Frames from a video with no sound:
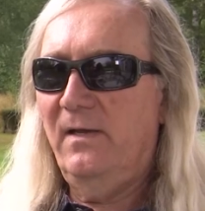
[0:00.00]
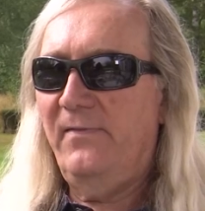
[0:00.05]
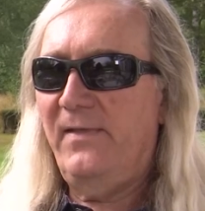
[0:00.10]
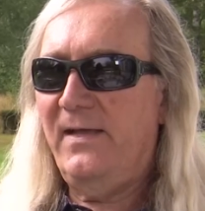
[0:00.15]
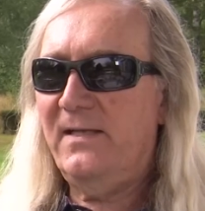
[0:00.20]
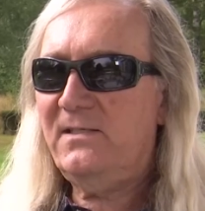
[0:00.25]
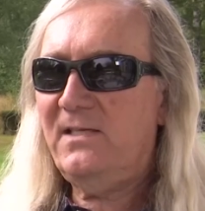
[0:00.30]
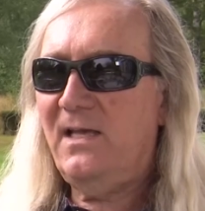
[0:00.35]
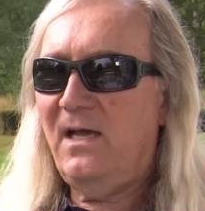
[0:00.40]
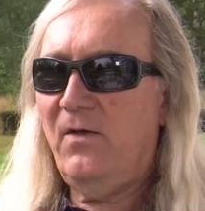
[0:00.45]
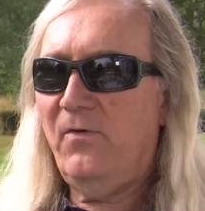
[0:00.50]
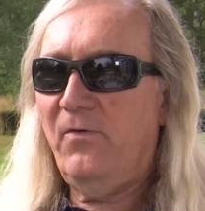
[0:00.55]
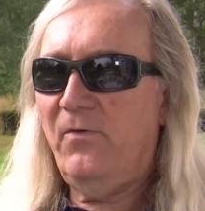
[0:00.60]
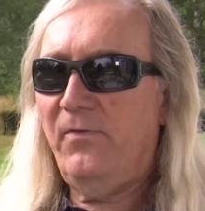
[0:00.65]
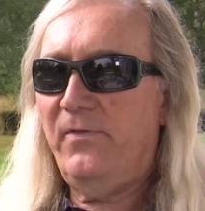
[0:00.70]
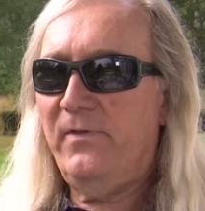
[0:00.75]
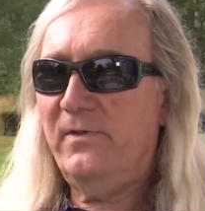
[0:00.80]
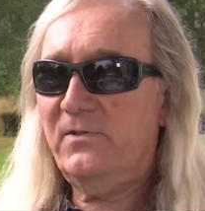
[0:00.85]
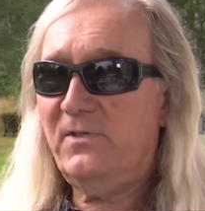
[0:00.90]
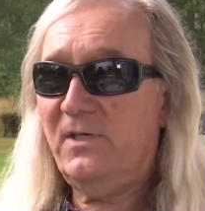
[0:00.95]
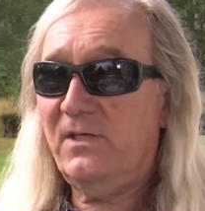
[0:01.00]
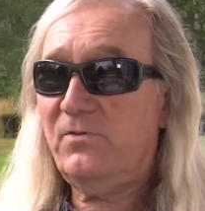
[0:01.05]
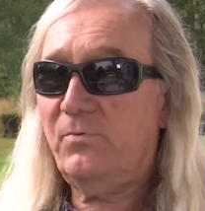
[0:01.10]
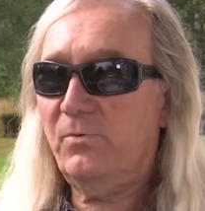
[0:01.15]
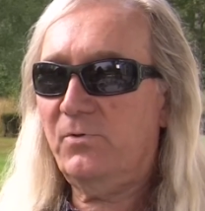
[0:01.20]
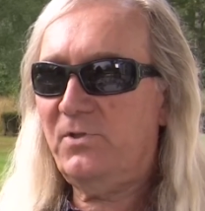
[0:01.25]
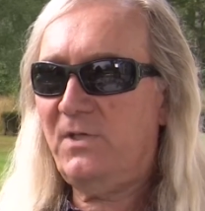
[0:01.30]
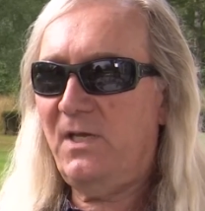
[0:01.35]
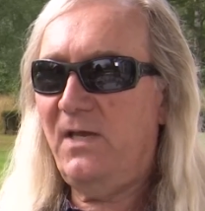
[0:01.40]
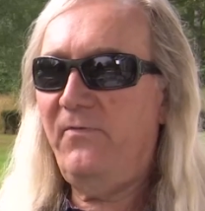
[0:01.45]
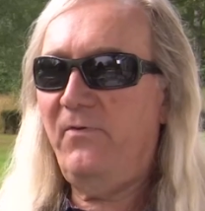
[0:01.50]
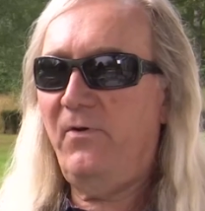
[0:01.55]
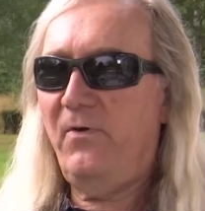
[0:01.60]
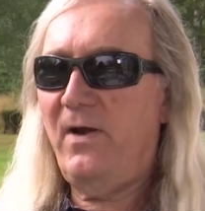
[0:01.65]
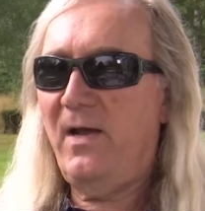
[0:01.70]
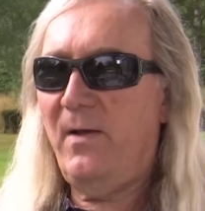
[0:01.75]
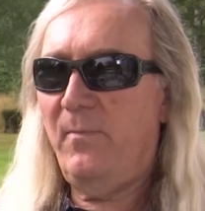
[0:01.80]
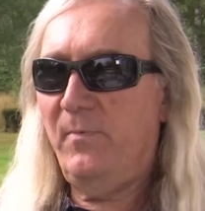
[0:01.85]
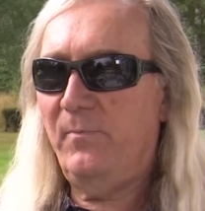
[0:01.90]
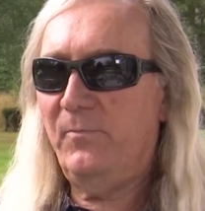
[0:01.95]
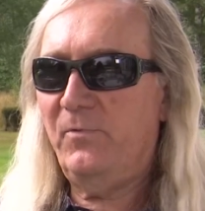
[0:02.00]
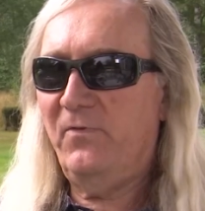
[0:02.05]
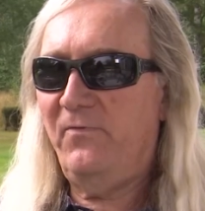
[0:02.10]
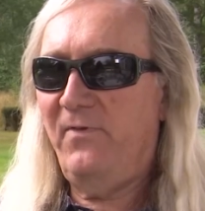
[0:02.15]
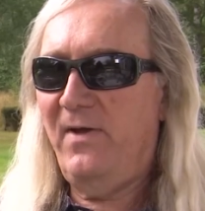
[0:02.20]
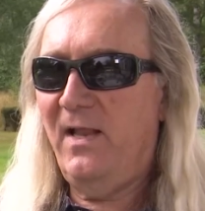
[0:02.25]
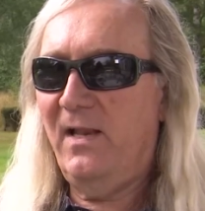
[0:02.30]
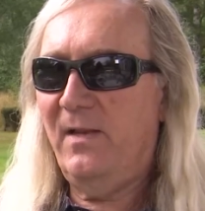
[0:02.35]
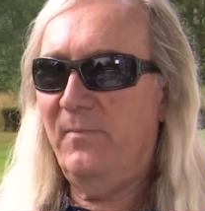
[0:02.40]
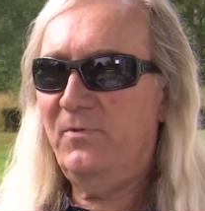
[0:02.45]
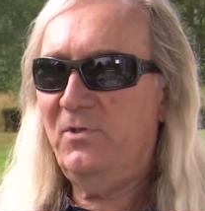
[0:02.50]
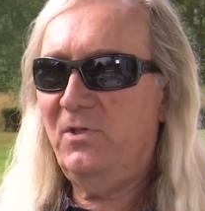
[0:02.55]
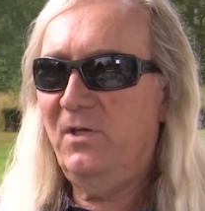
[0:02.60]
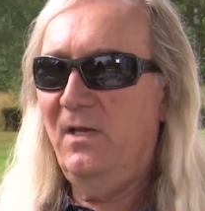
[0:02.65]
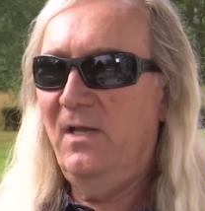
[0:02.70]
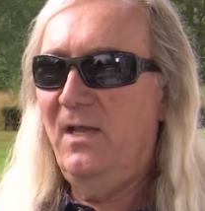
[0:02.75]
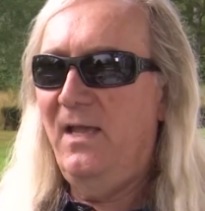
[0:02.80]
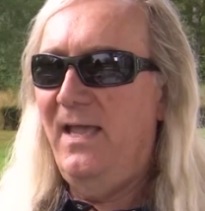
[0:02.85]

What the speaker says: that's how the Sexual Savior album developed.